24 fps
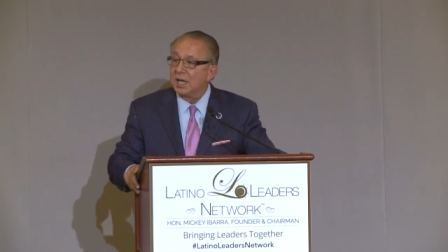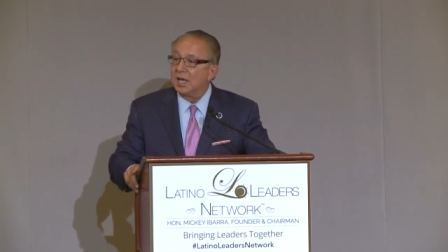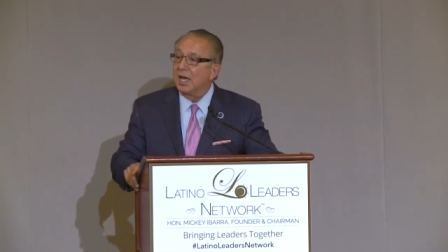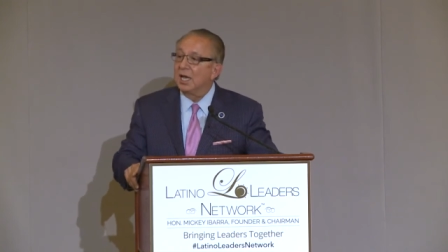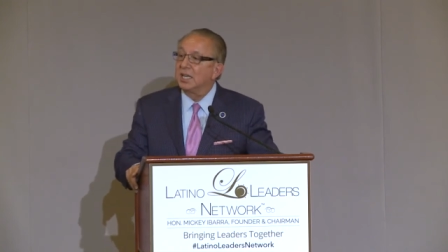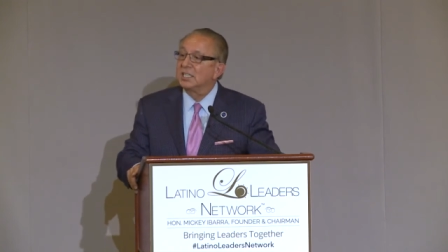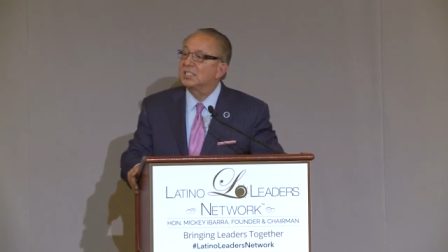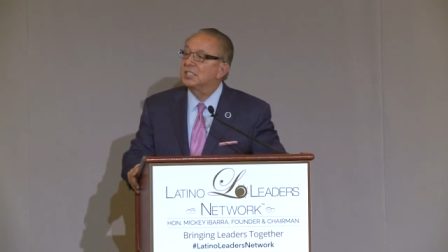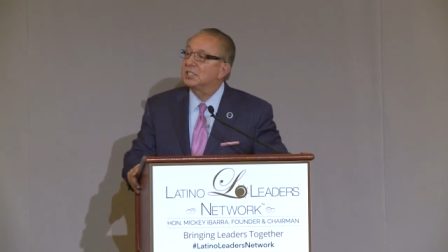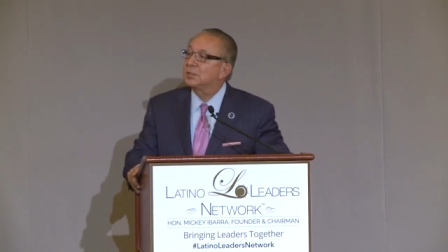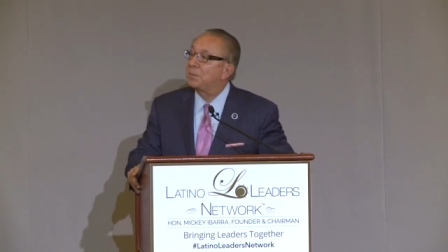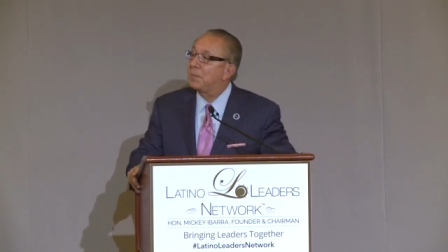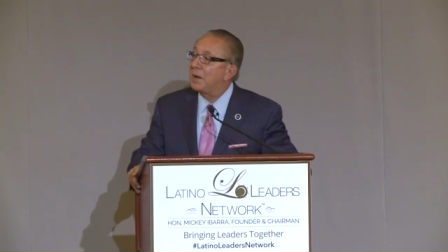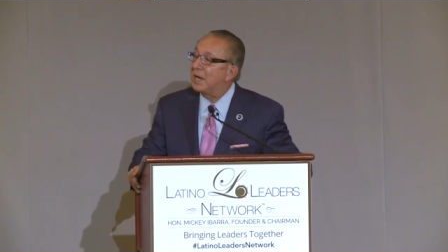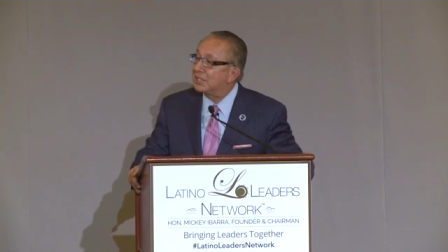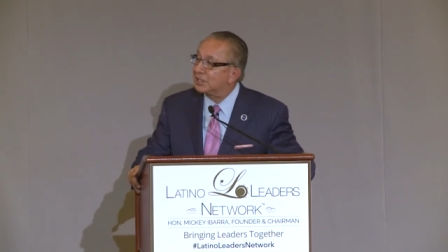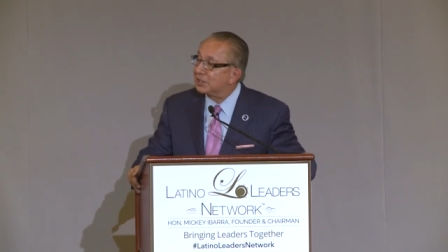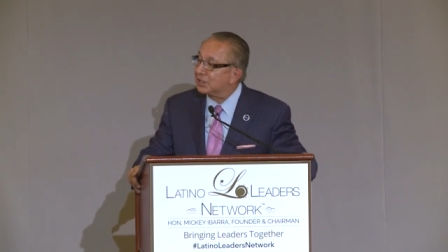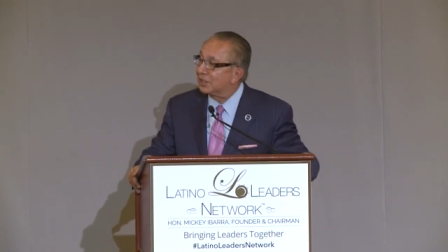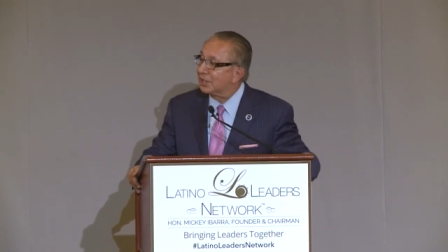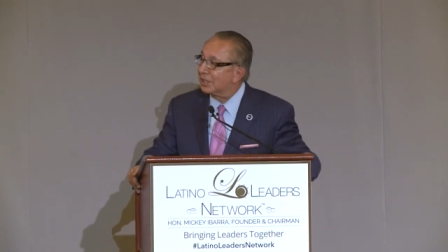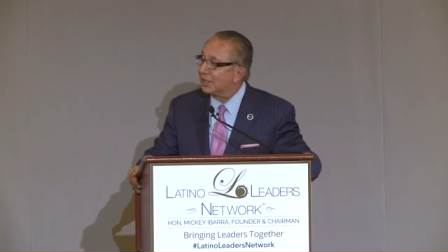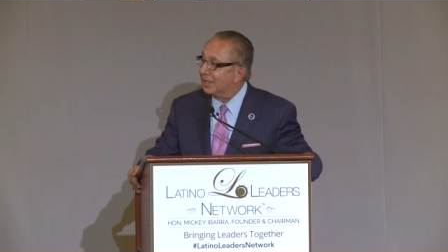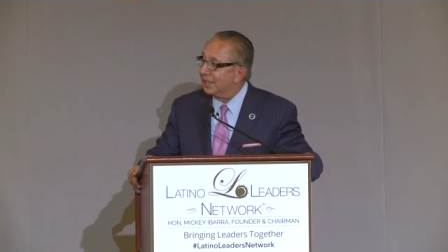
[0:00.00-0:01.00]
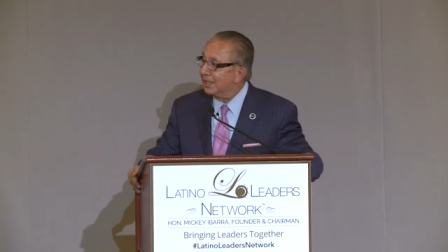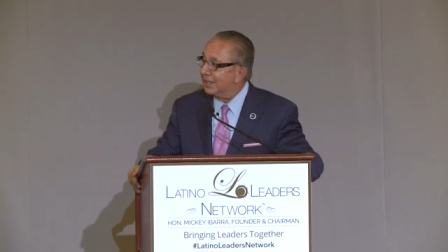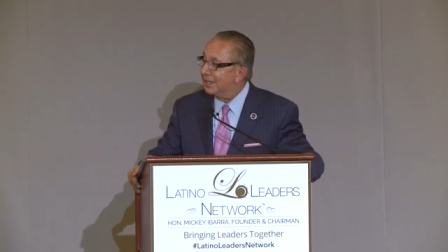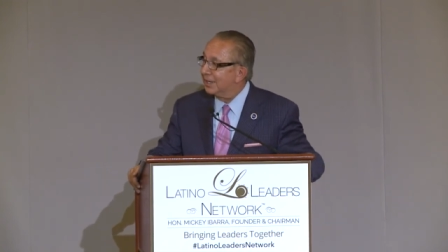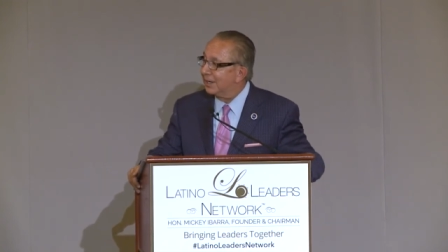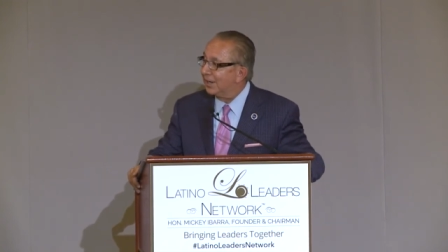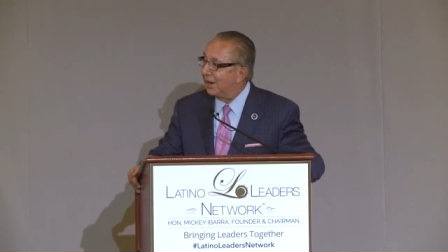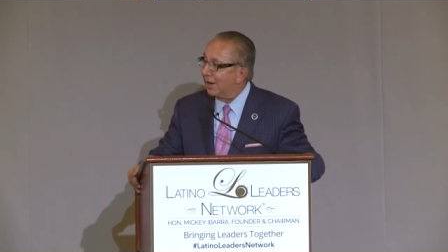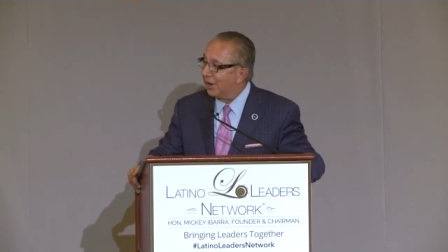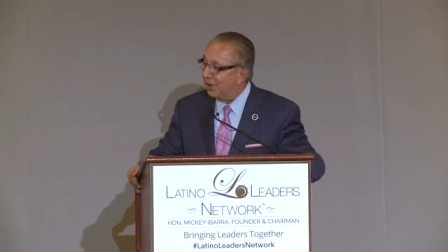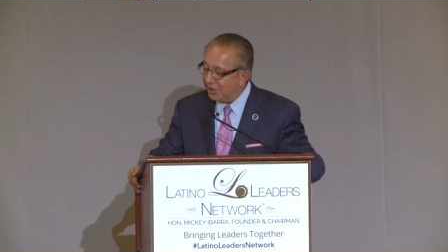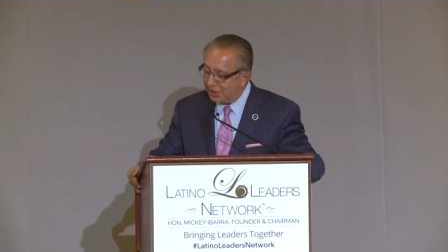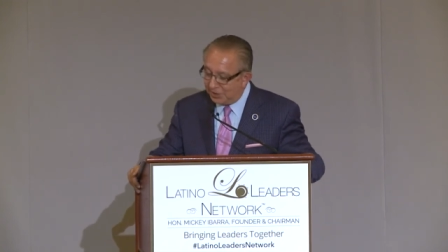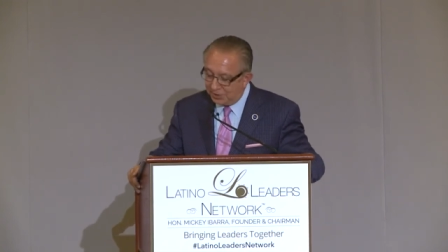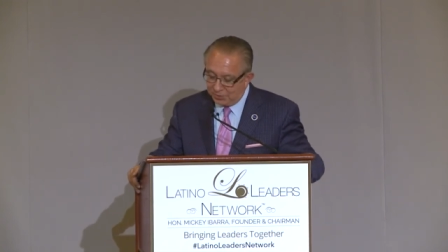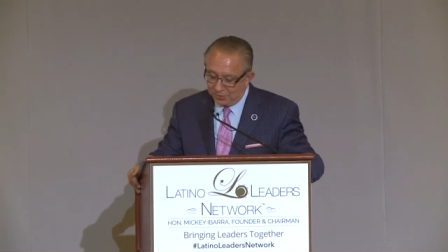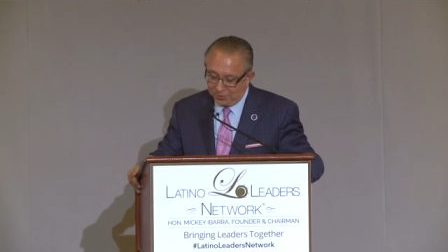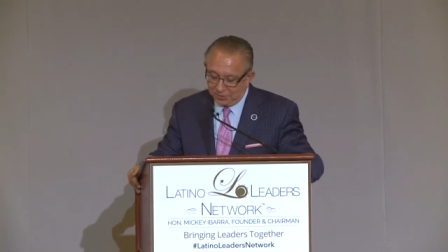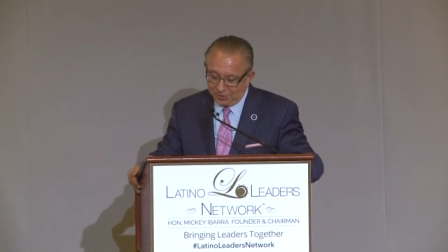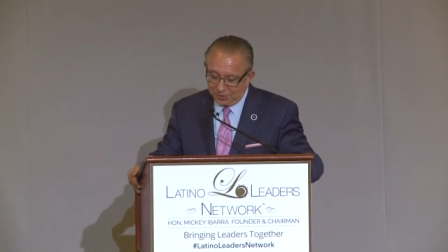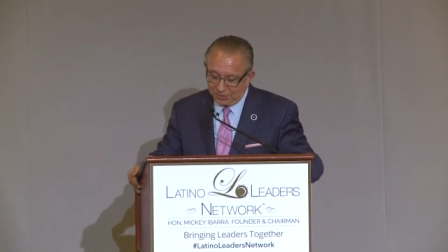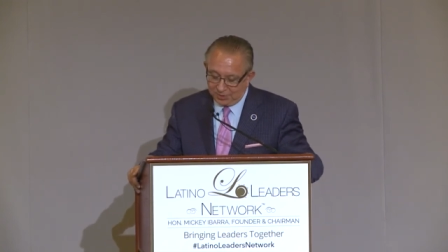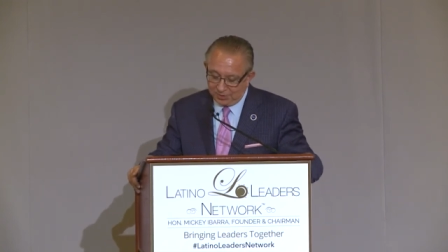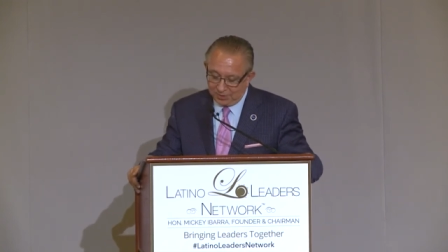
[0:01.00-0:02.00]
especially our
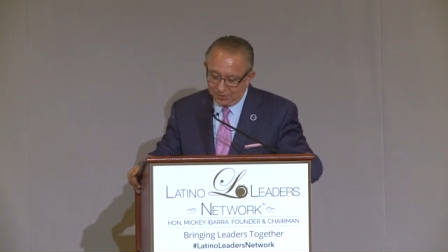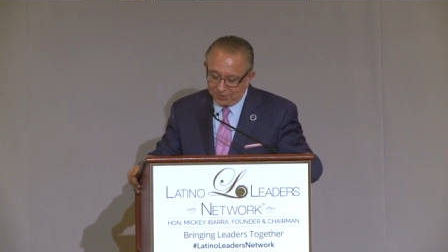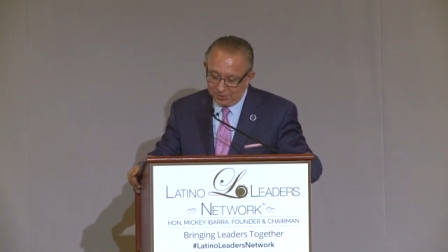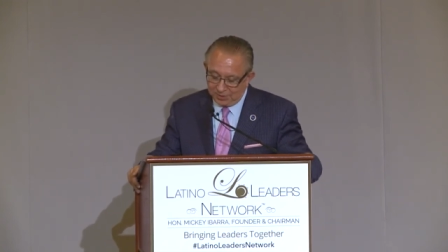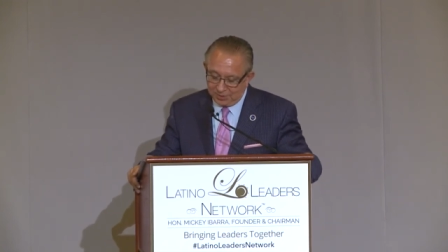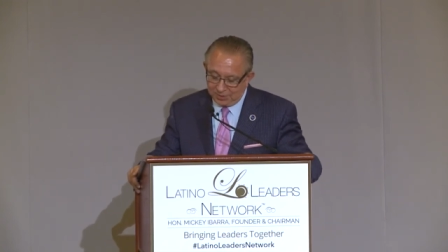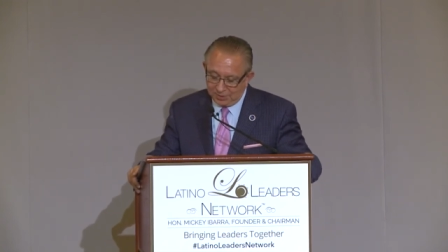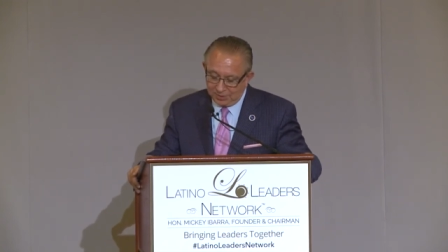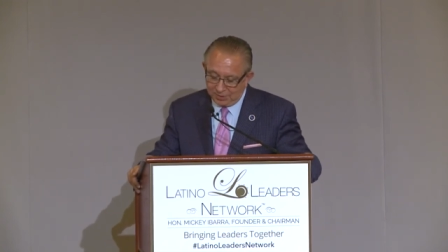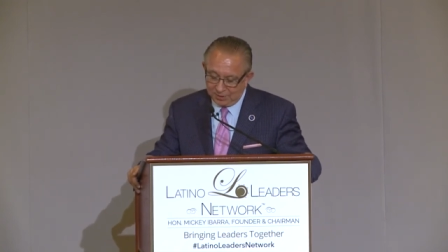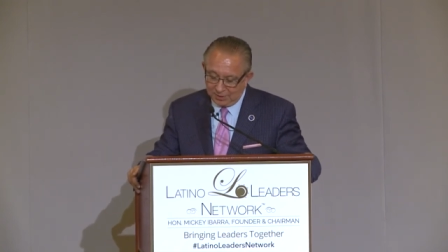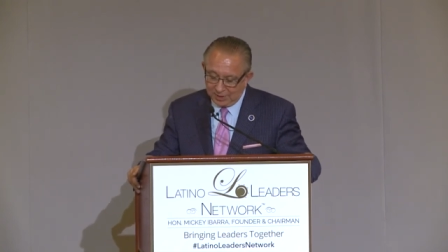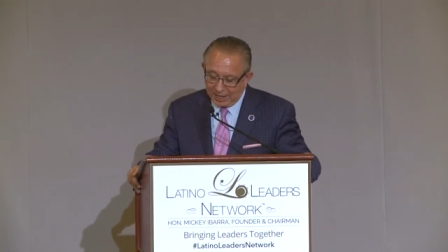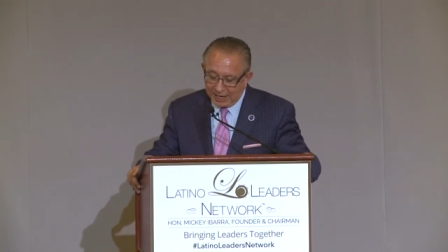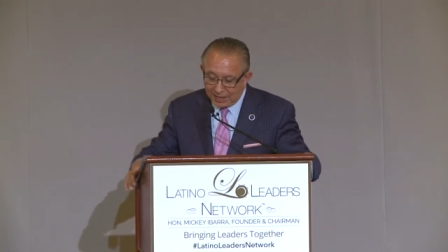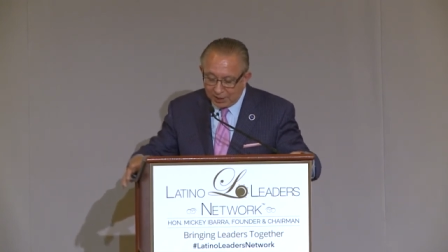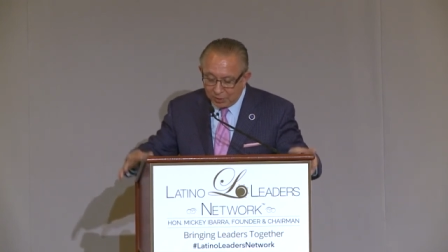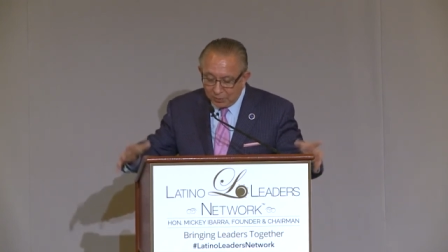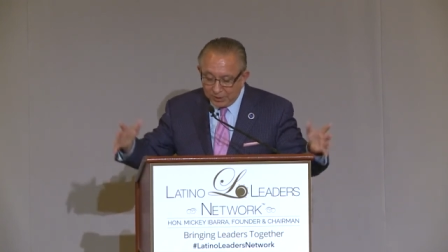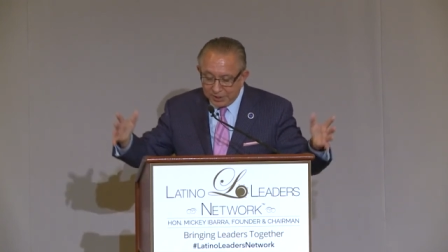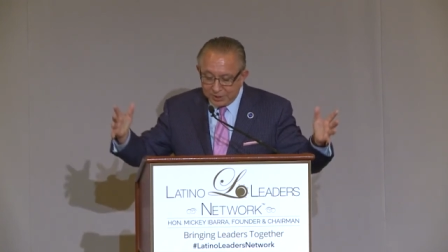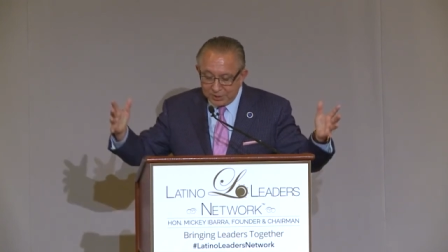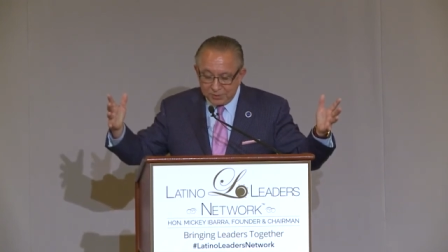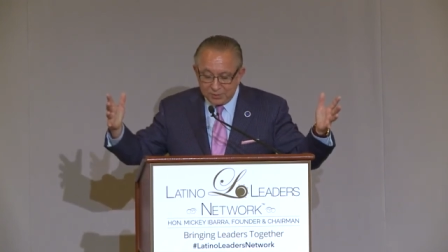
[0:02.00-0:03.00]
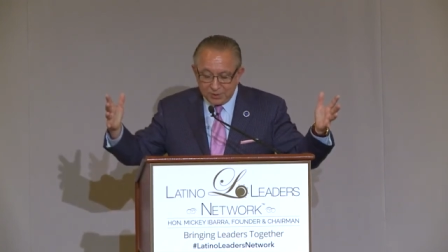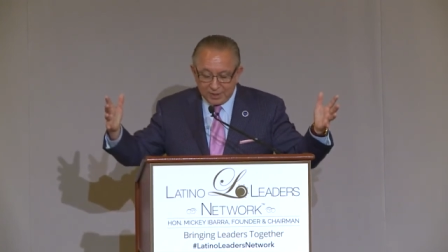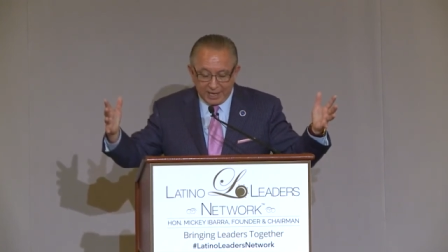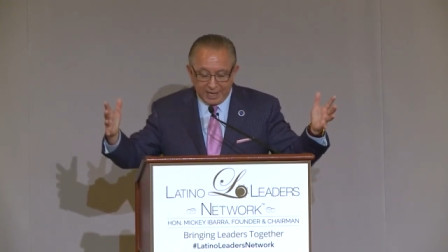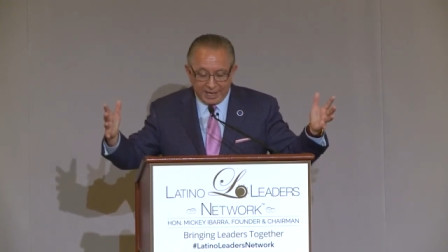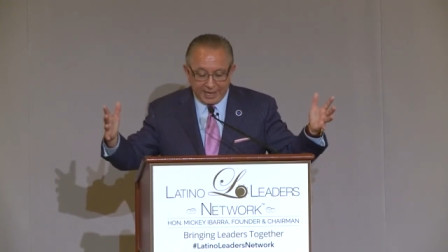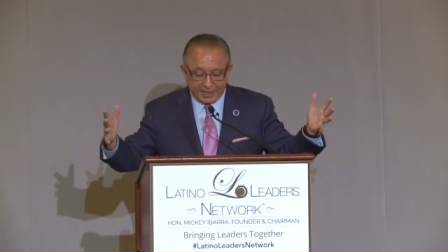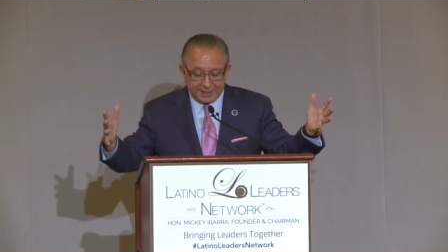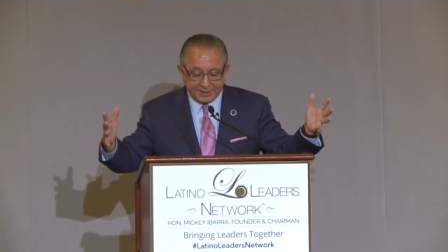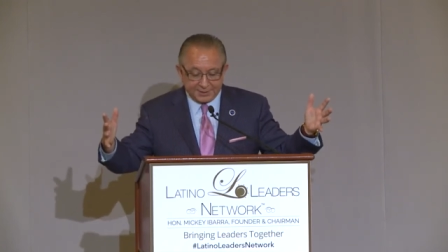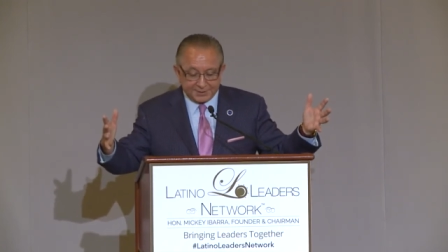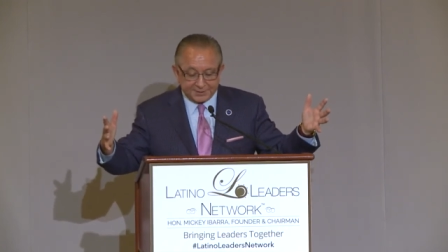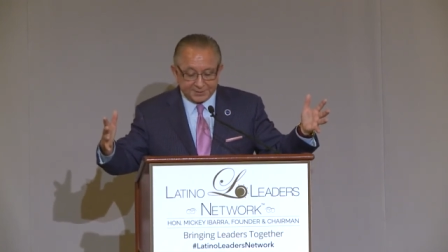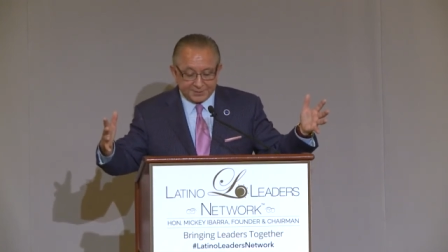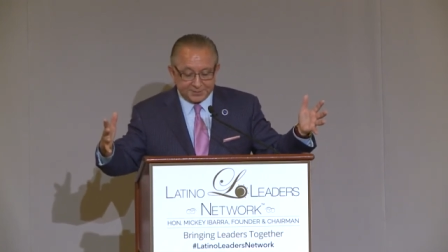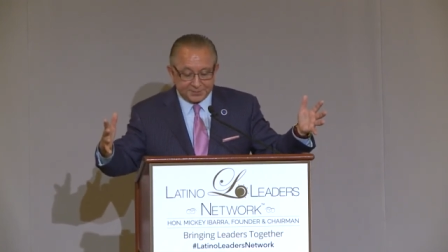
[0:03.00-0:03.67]
youth. How do we do that?